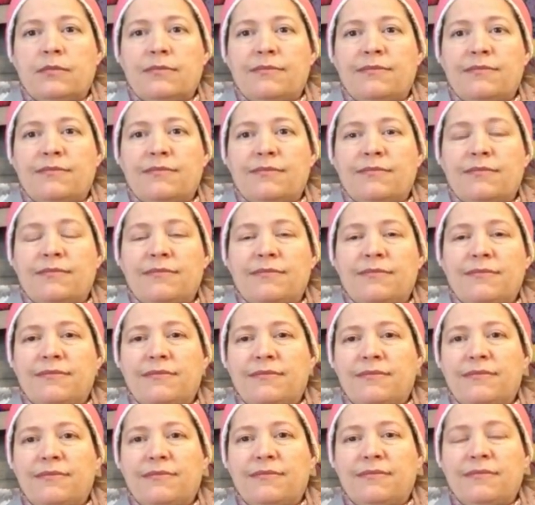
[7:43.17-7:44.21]

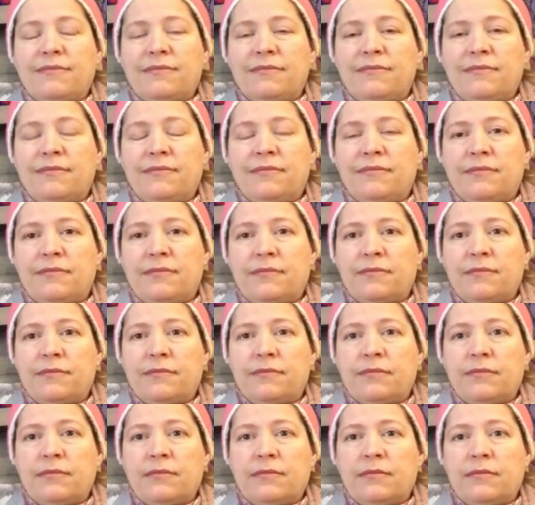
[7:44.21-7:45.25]

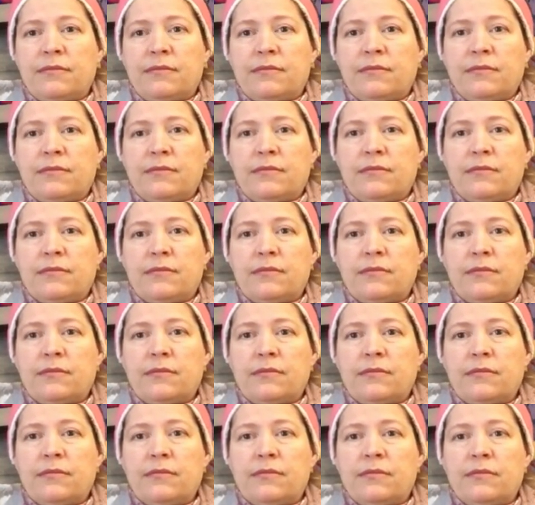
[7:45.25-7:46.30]

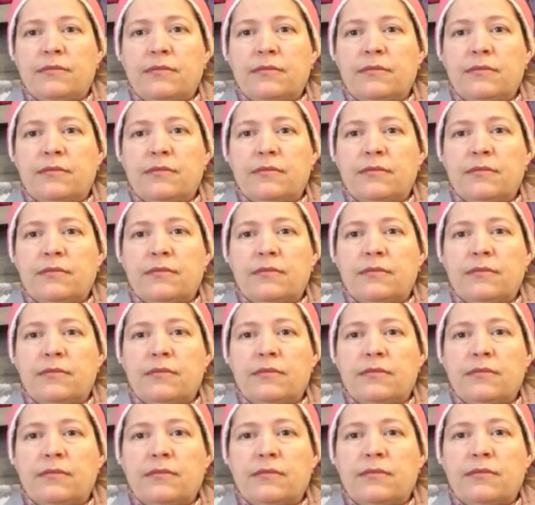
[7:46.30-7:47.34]

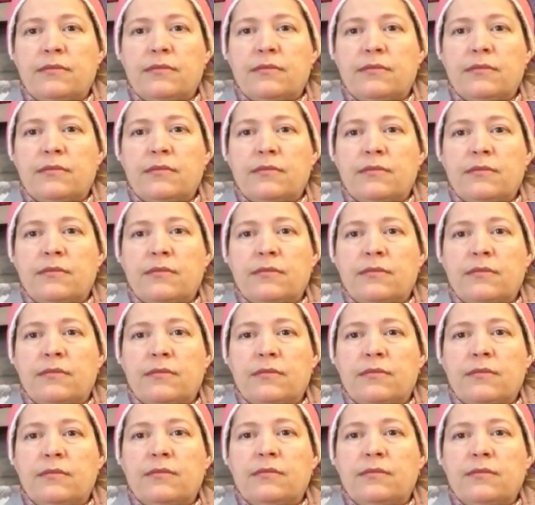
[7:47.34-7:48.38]

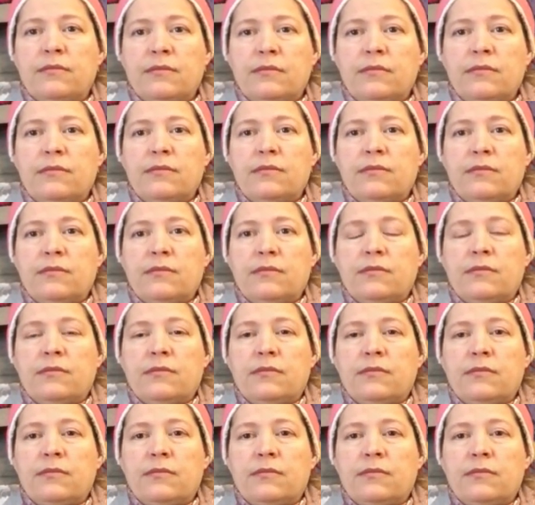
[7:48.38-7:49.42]

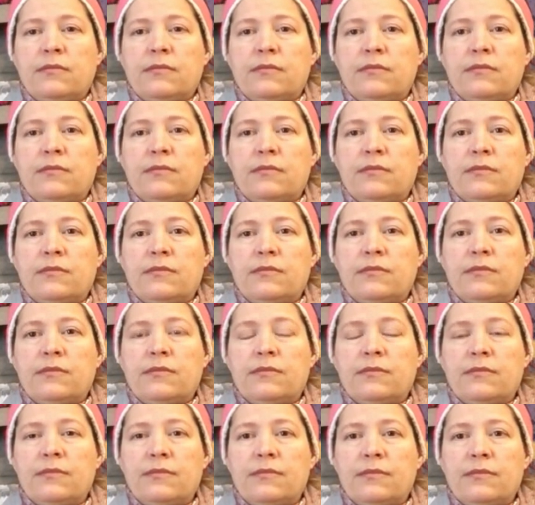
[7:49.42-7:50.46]

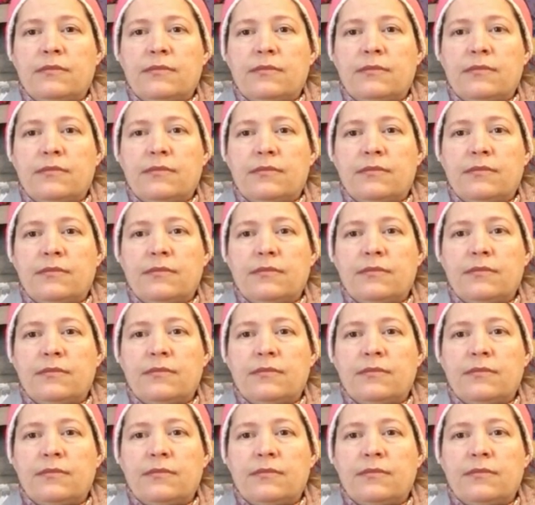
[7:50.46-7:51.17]
No words are spoken by the person on screen.